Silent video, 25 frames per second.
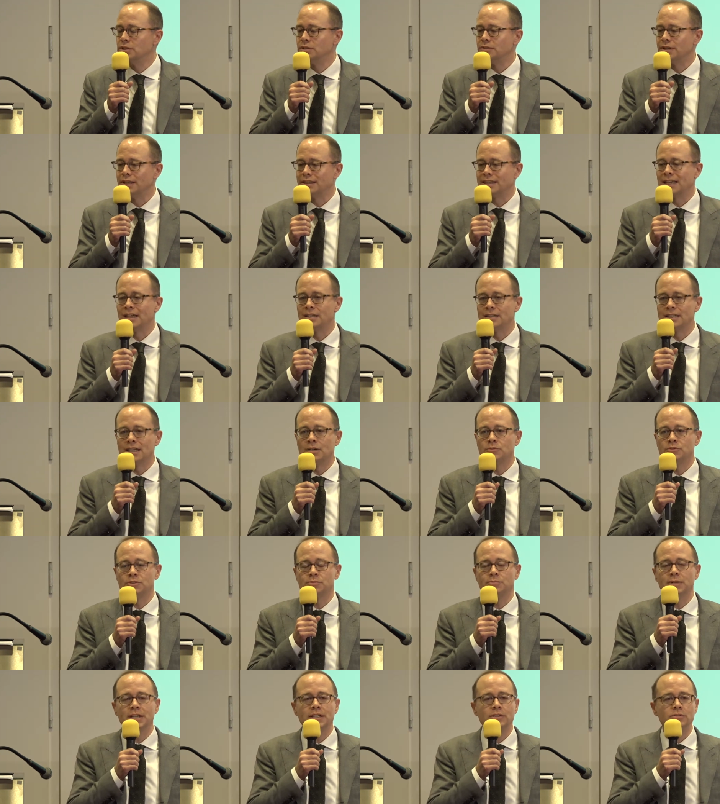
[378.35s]
Right, that
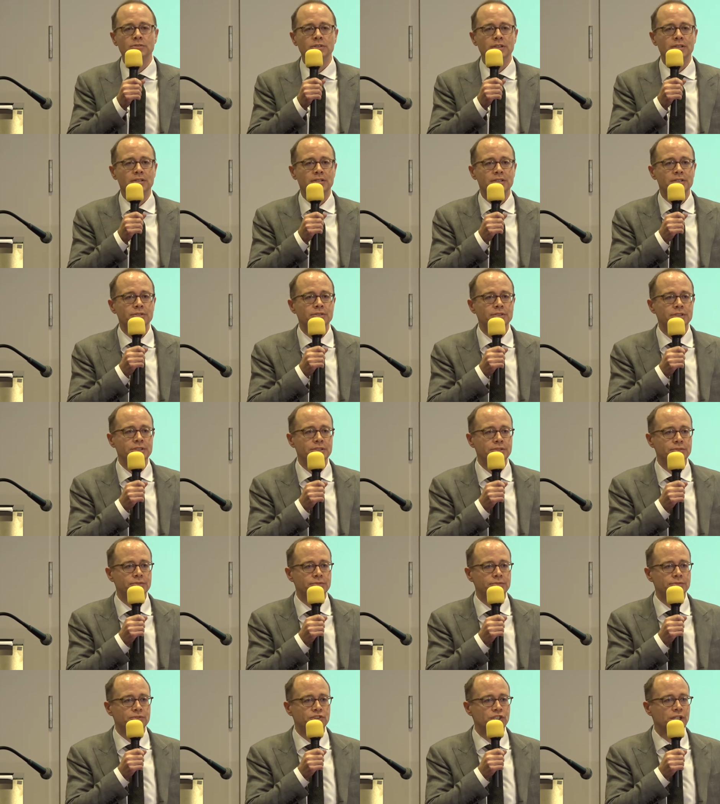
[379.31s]
was my only theory
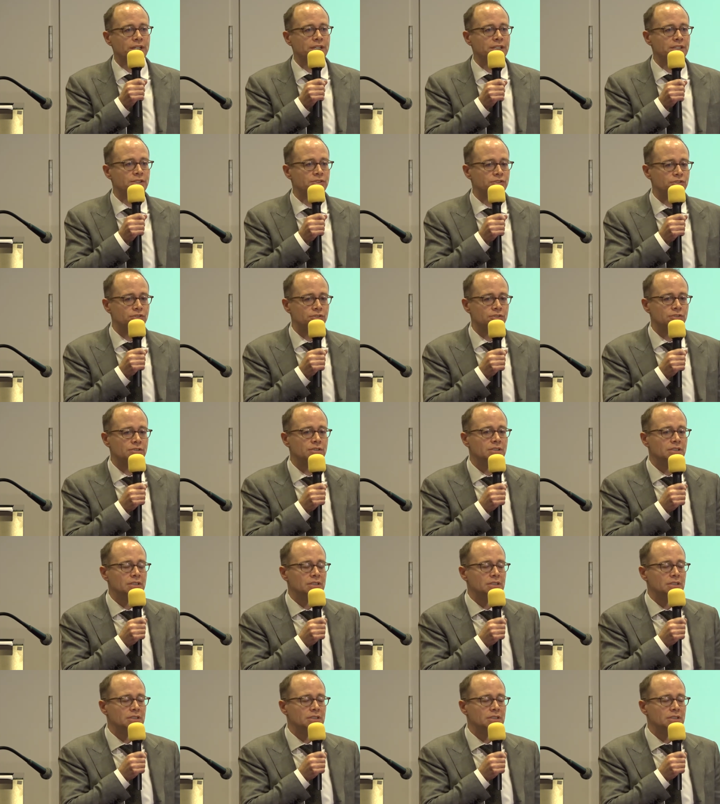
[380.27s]
of change.